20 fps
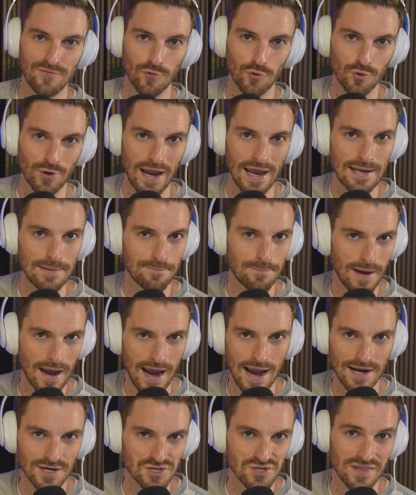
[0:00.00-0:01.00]
for a
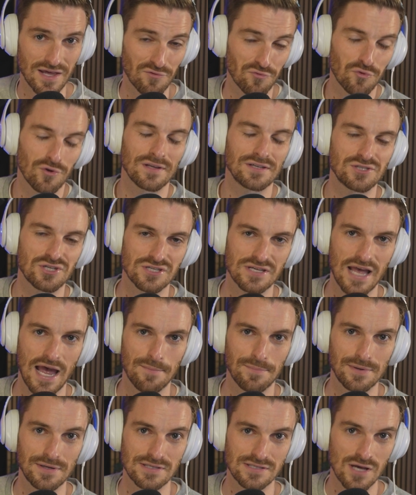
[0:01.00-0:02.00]
patch that really just
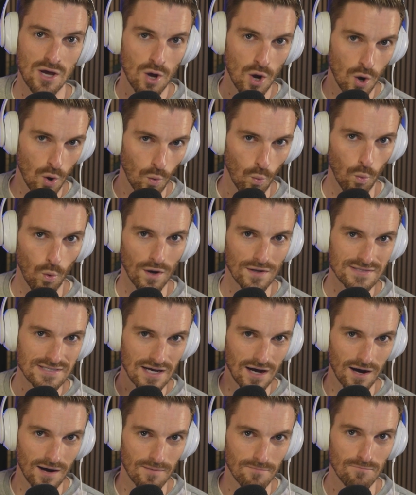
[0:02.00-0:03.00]
happens
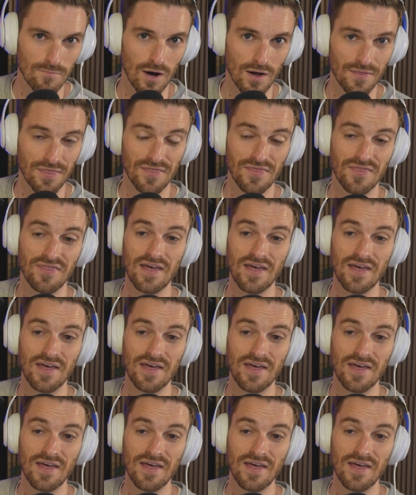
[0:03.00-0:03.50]
once a month.